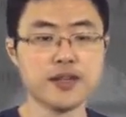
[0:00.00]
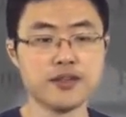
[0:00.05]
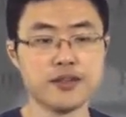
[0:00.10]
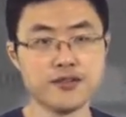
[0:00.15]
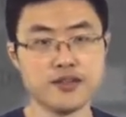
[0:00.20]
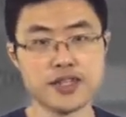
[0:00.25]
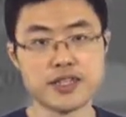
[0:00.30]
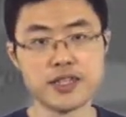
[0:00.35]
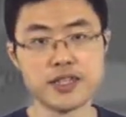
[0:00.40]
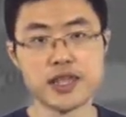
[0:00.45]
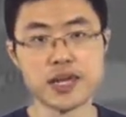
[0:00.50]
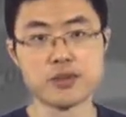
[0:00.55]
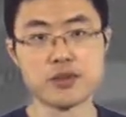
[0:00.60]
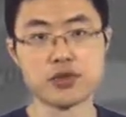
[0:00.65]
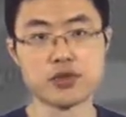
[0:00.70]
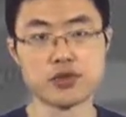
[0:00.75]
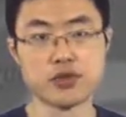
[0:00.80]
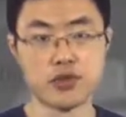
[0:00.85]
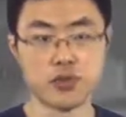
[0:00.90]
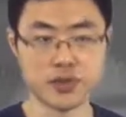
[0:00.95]
the VC
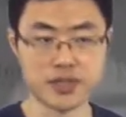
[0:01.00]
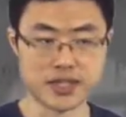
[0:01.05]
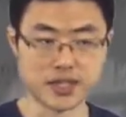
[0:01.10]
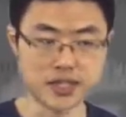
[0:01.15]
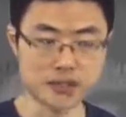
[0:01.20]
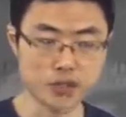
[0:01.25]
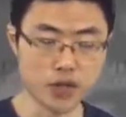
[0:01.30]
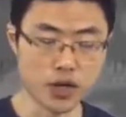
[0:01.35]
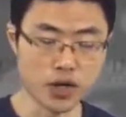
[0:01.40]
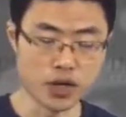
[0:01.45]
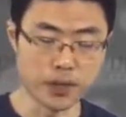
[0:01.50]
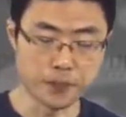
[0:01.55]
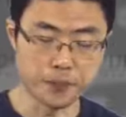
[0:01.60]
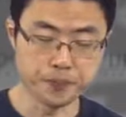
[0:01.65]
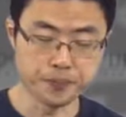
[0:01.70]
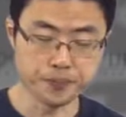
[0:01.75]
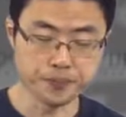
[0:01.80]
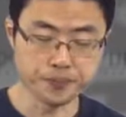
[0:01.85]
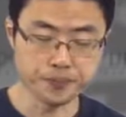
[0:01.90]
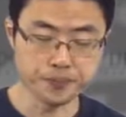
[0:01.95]
dimension will be smaller.